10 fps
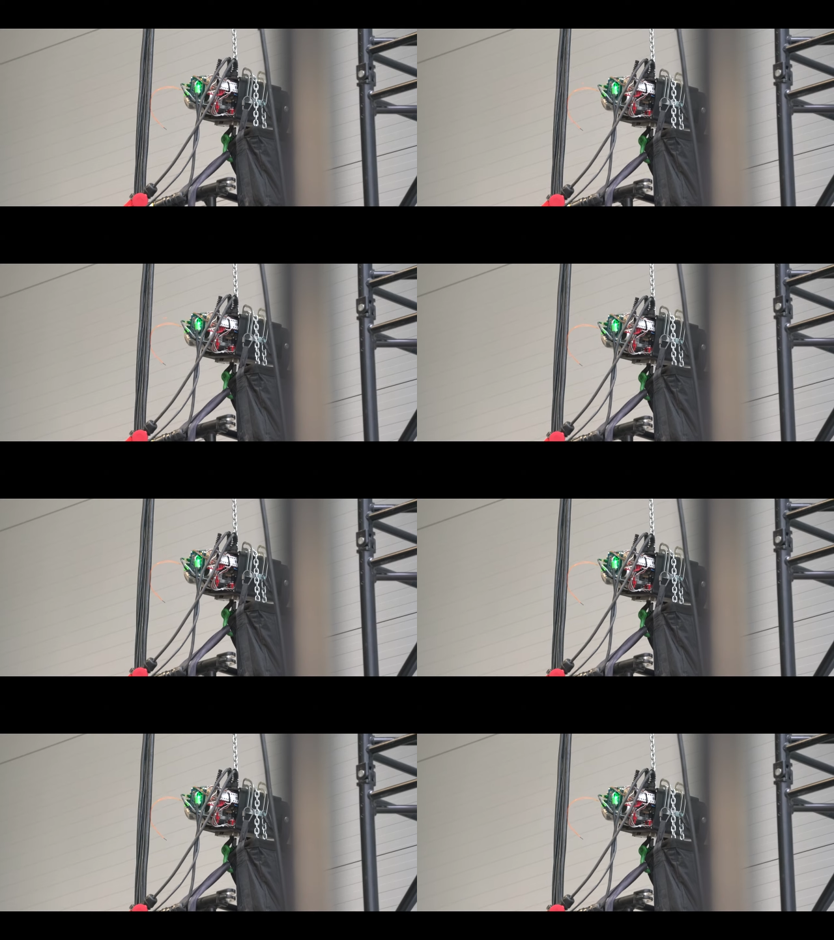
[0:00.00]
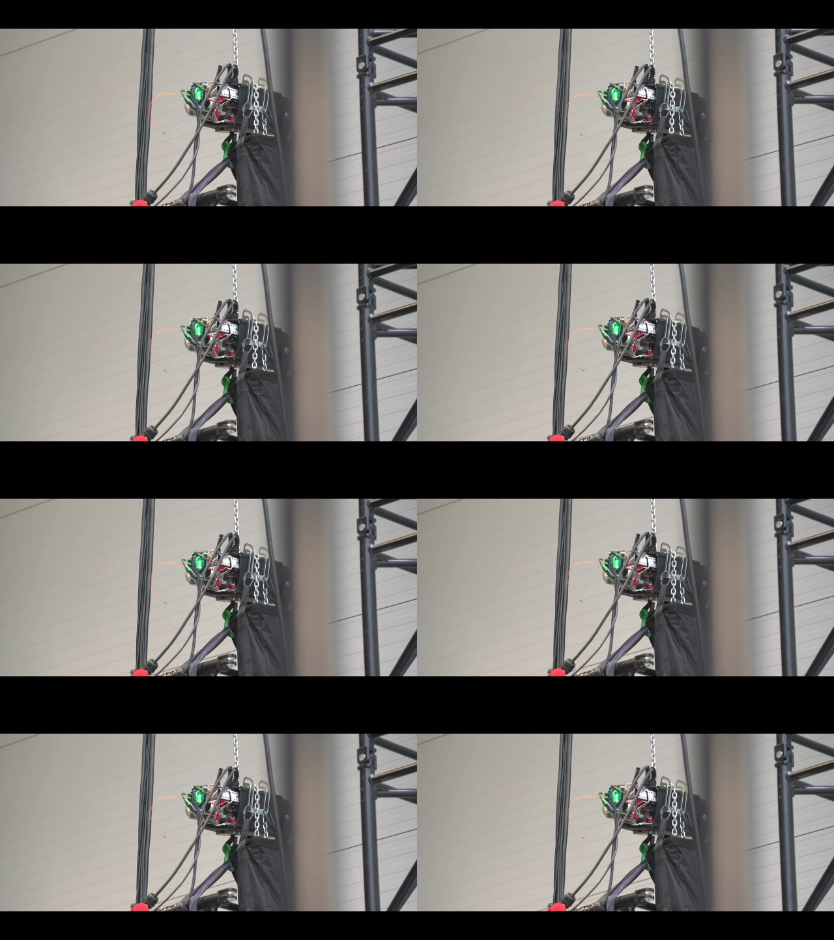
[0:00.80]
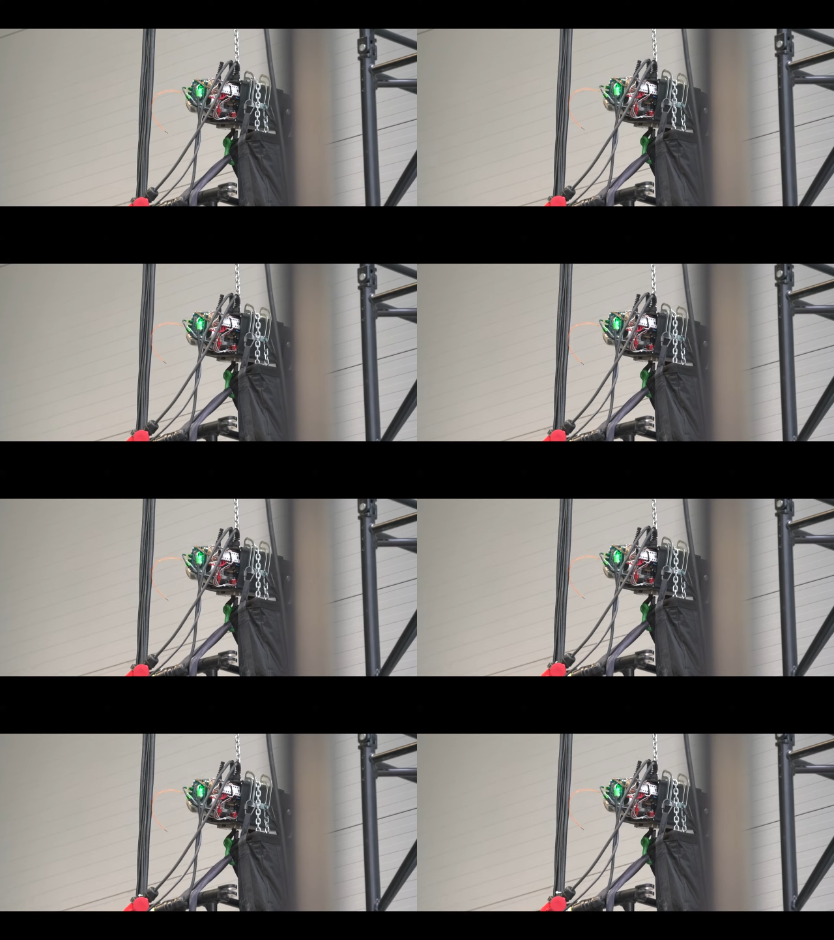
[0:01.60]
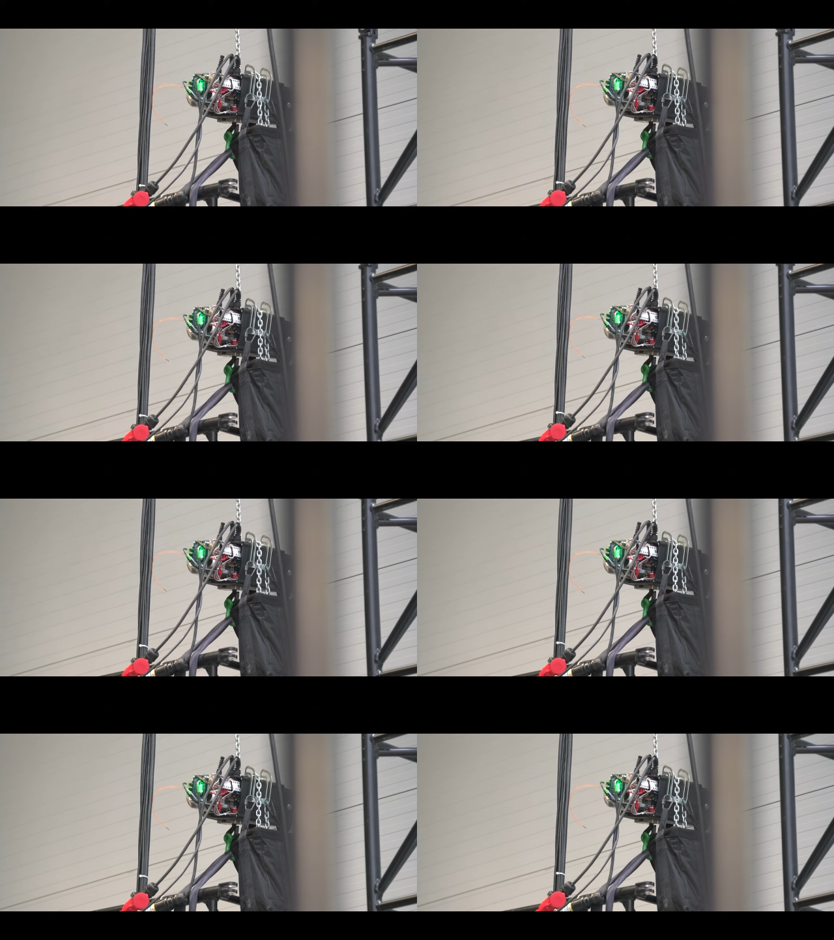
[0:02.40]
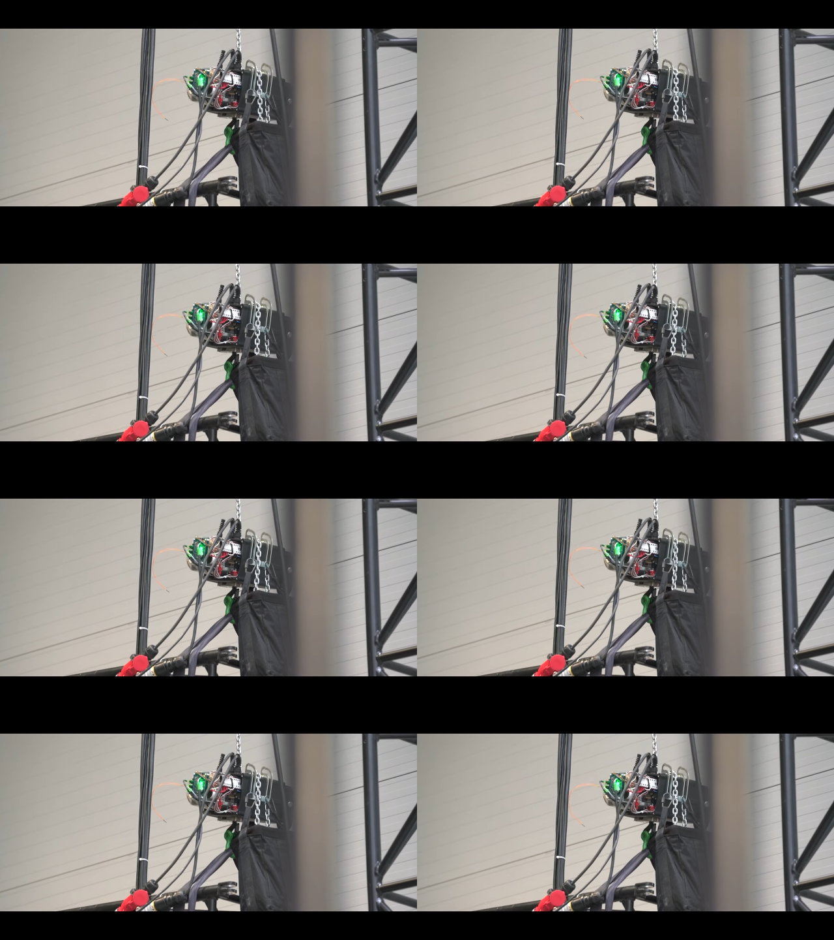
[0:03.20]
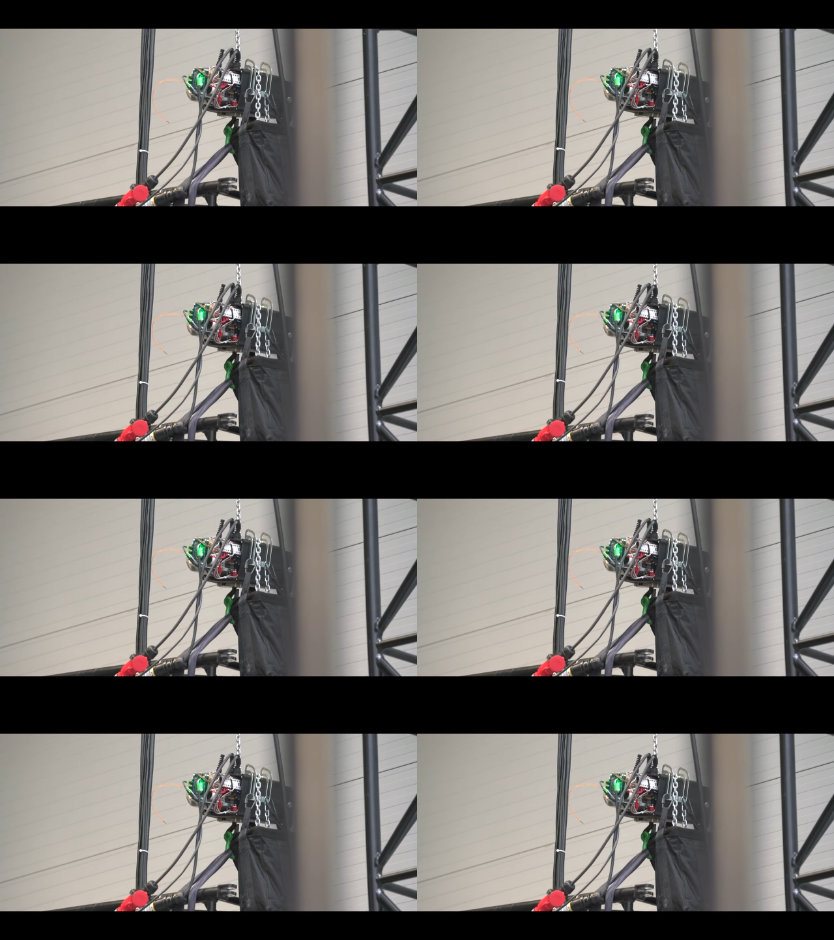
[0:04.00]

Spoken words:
Nobody's mouth can be seen.